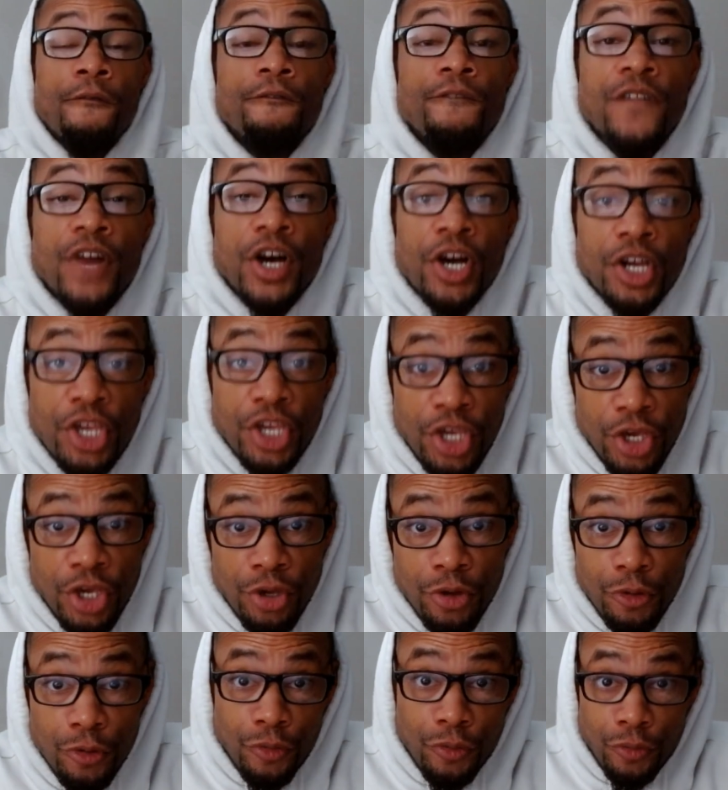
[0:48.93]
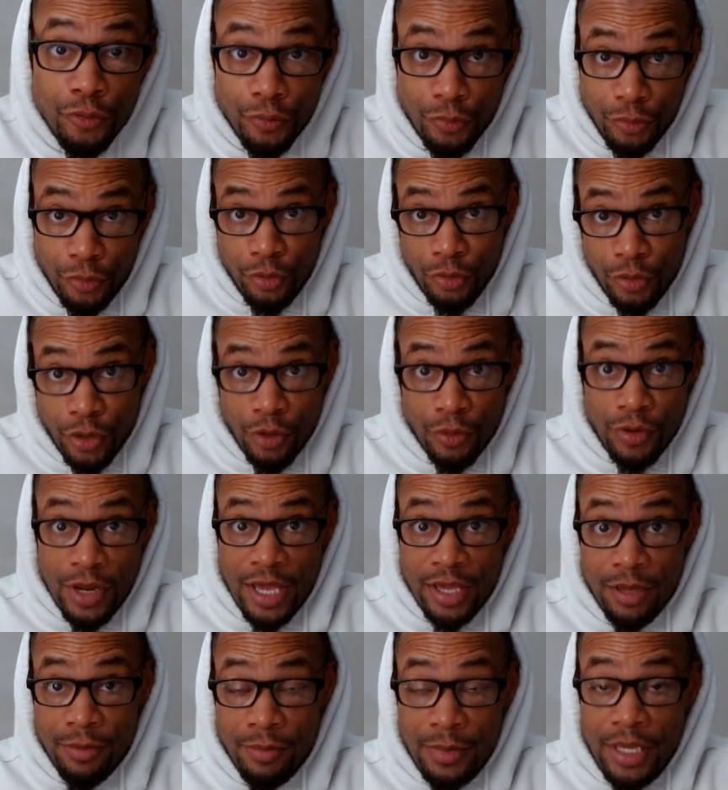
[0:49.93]
Fuck you who don't
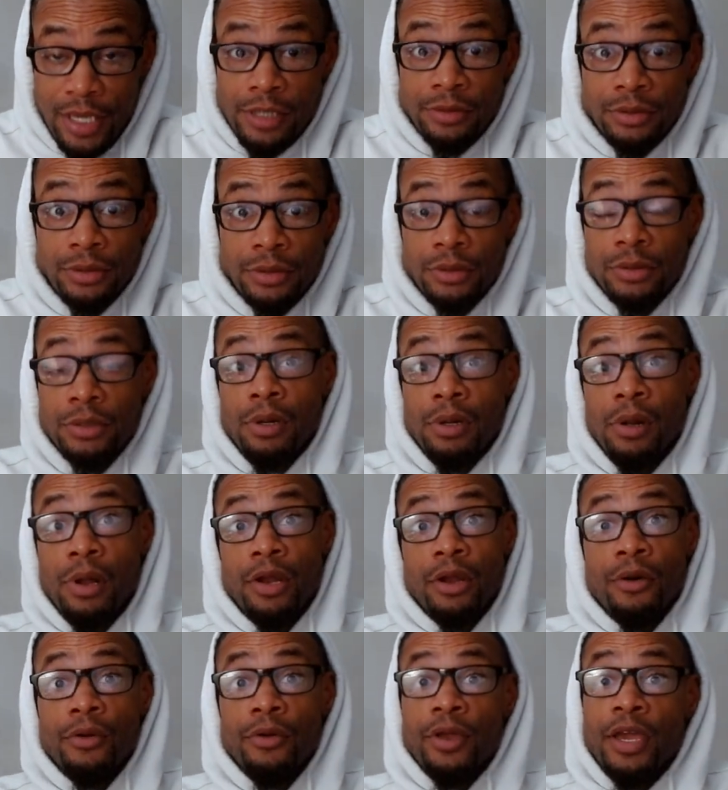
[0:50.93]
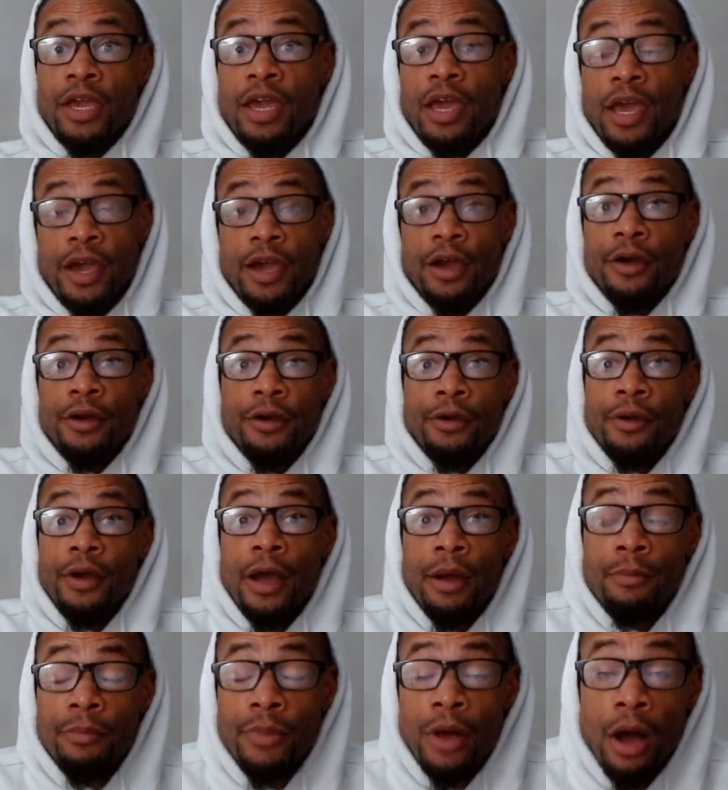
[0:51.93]
like me. I don't care.
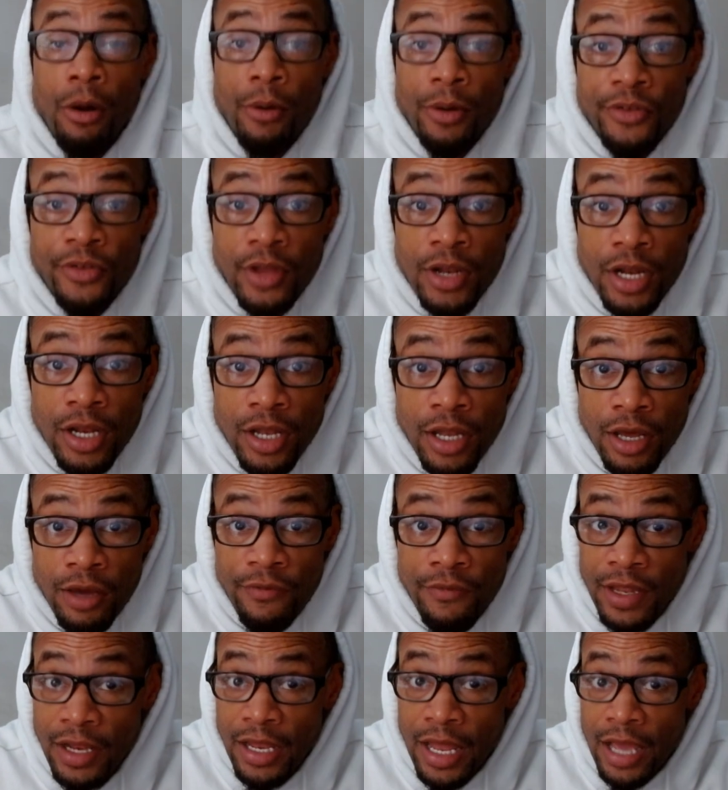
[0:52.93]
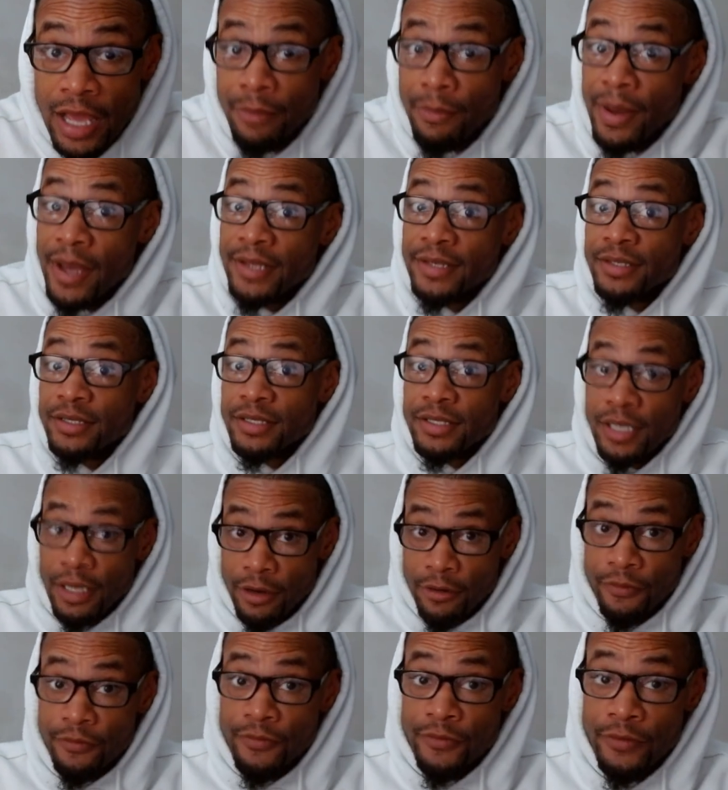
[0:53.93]
I'm always gonna love and like
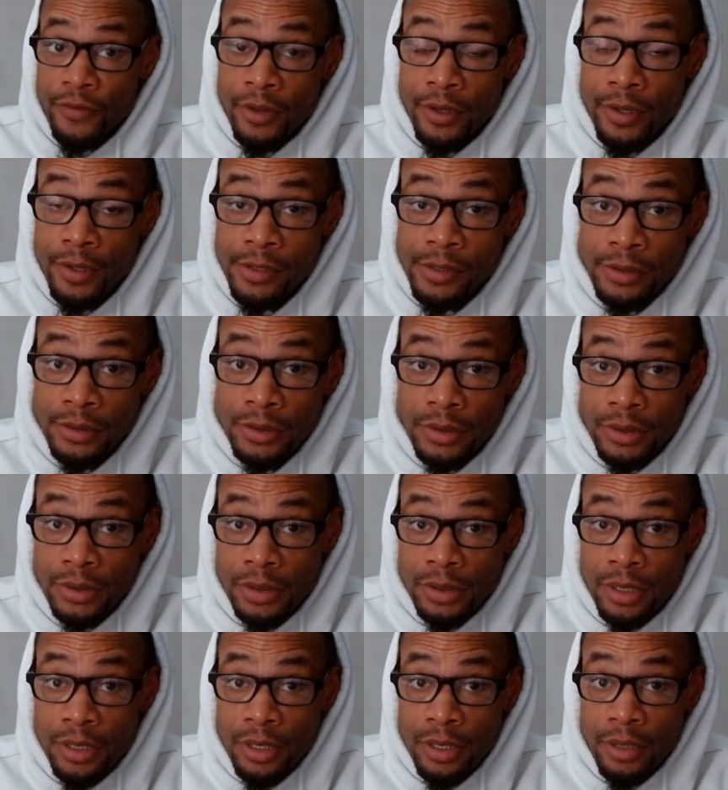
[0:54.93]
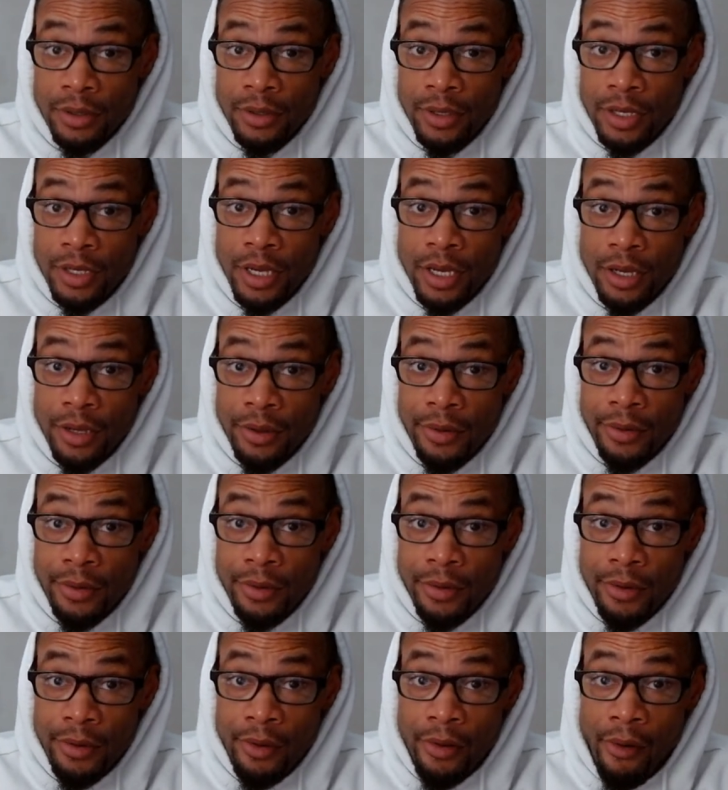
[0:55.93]
myself. Okay.
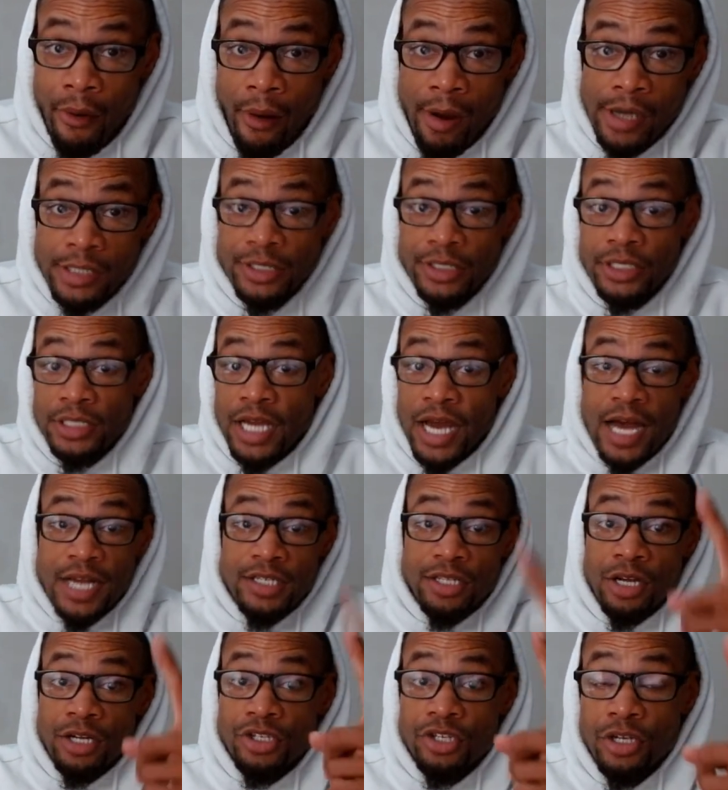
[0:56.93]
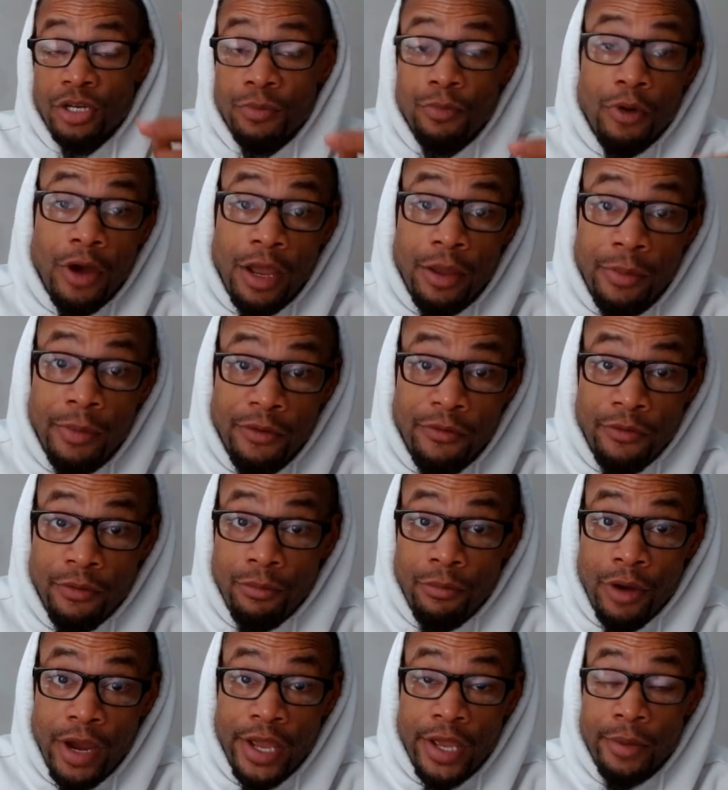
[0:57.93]
You guys thought you could break me
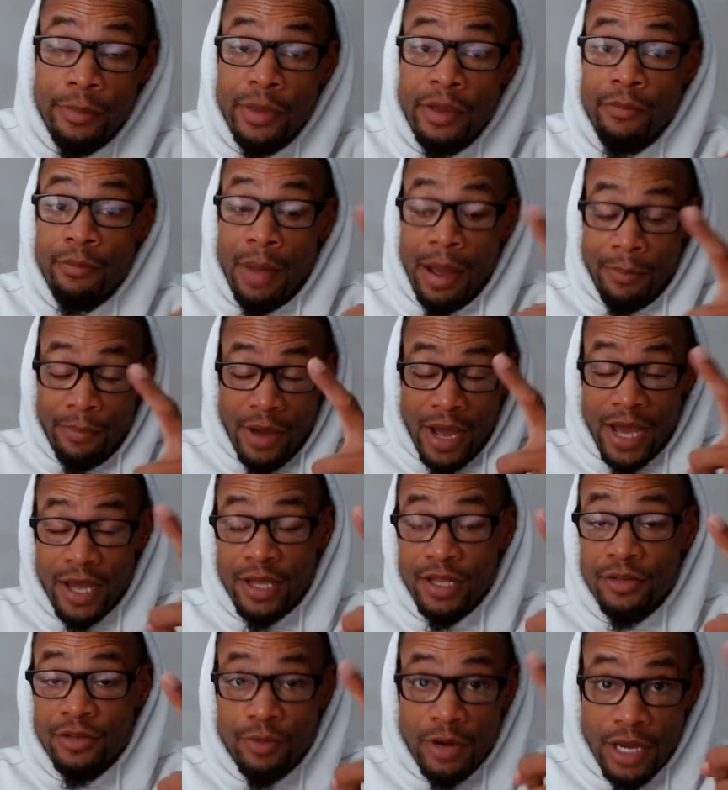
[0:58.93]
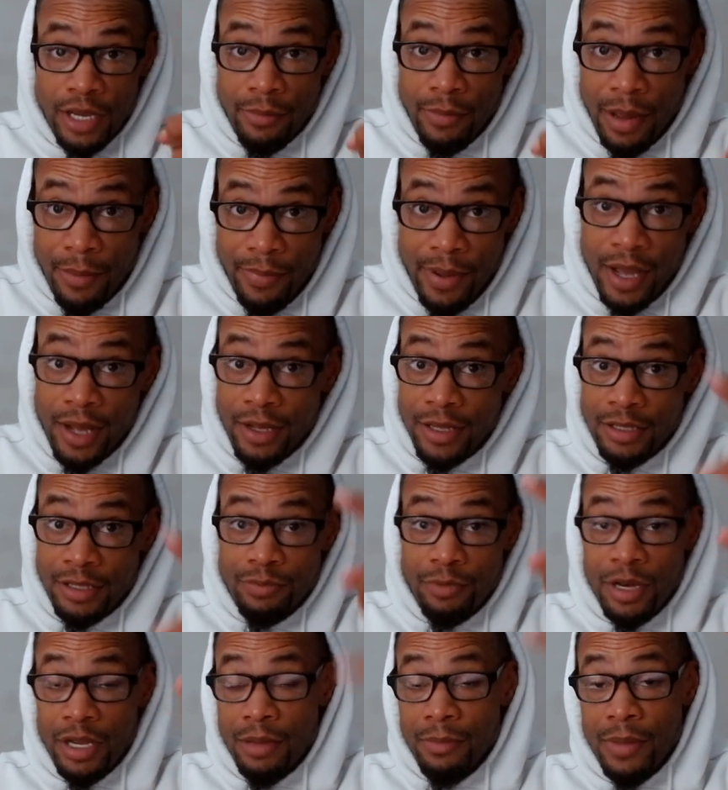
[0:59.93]
from breaking me, my pockets, breaking my pockets,
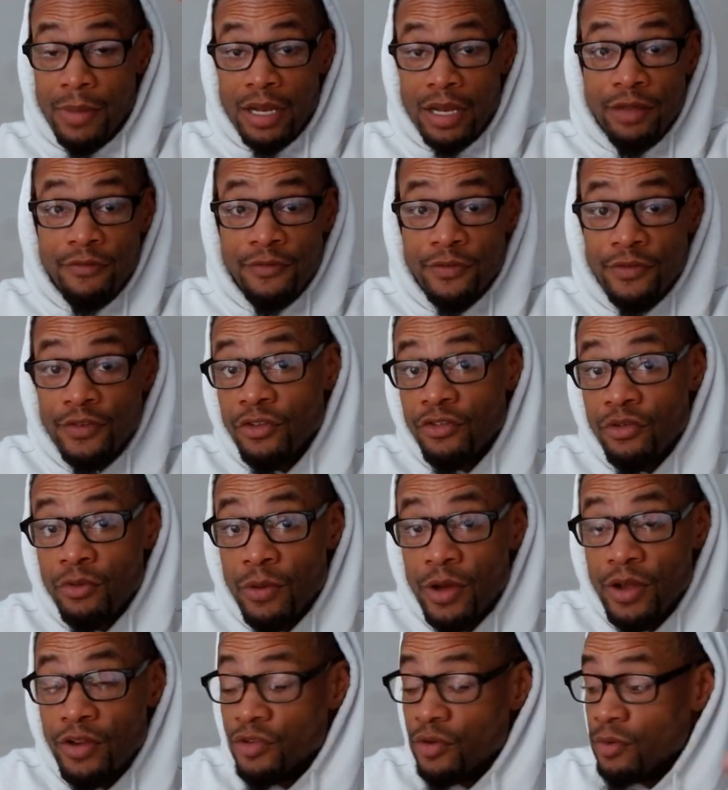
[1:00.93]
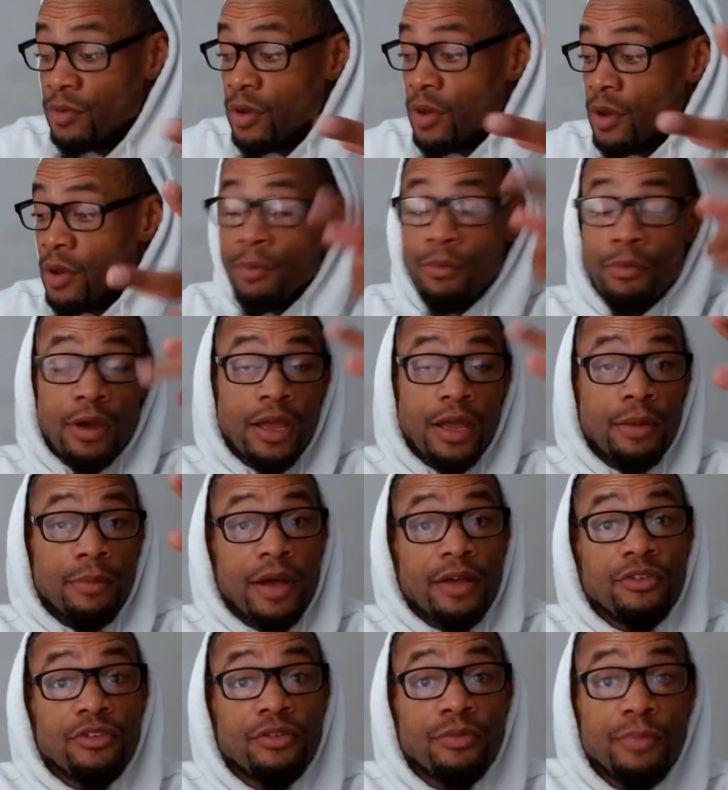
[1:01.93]
breaking my living situation, breaking
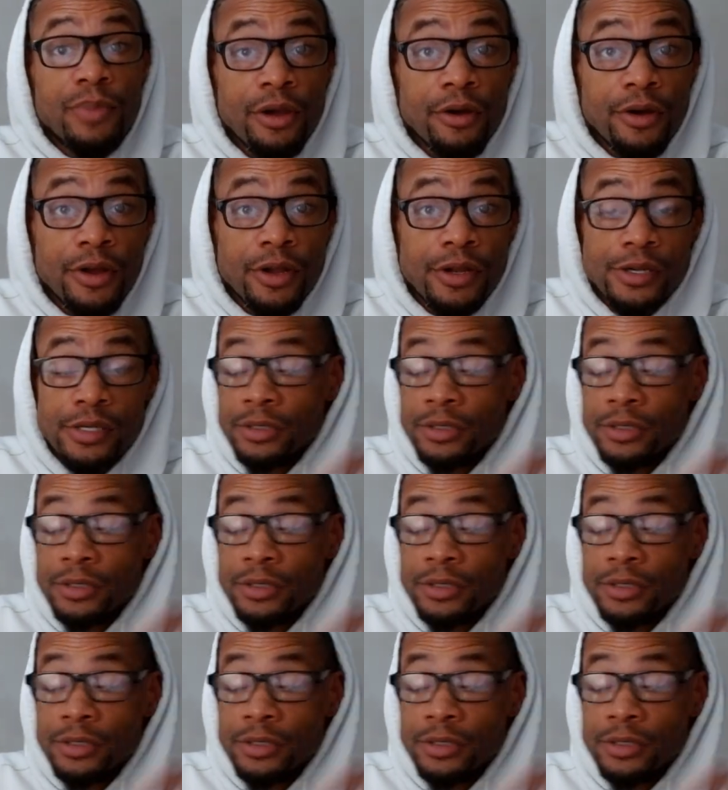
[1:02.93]
my spirit,